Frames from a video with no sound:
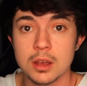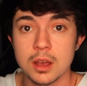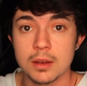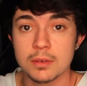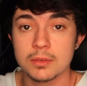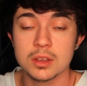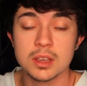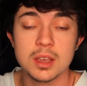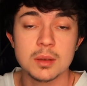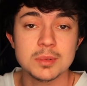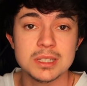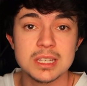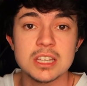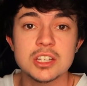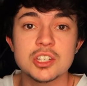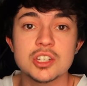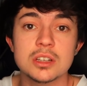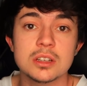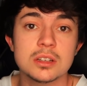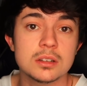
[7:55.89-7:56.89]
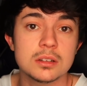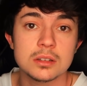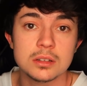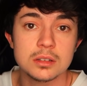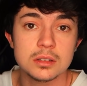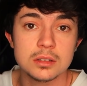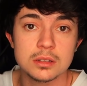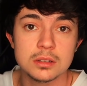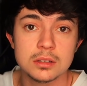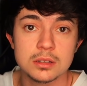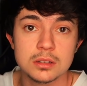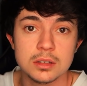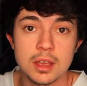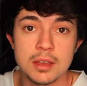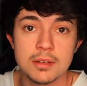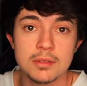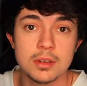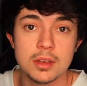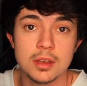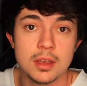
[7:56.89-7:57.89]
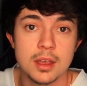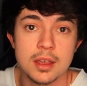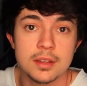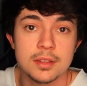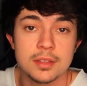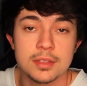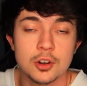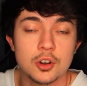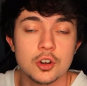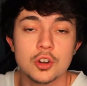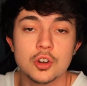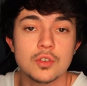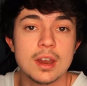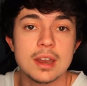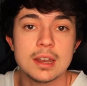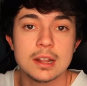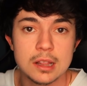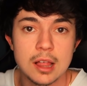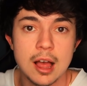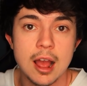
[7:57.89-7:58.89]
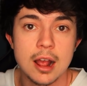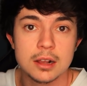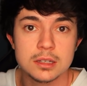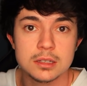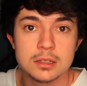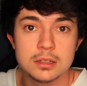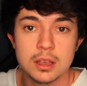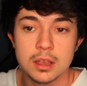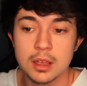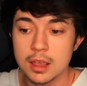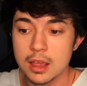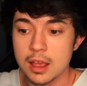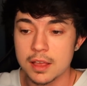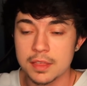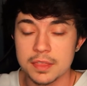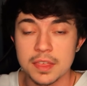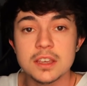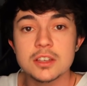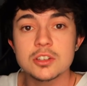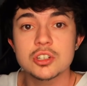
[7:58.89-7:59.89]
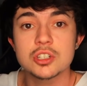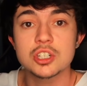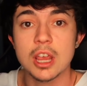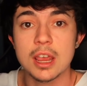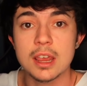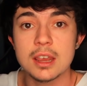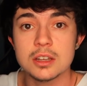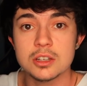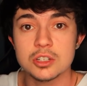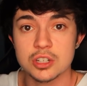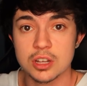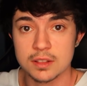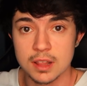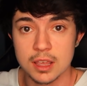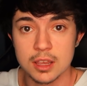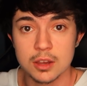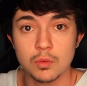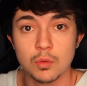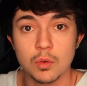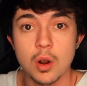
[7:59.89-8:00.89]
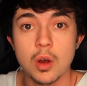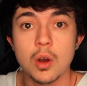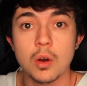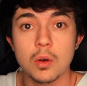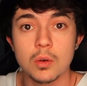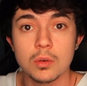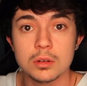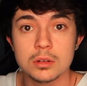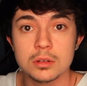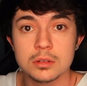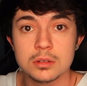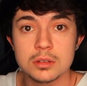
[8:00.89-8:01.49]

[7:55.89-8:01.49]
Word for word: I feel like I'm teaching a, a third grade class. Things change and they grow.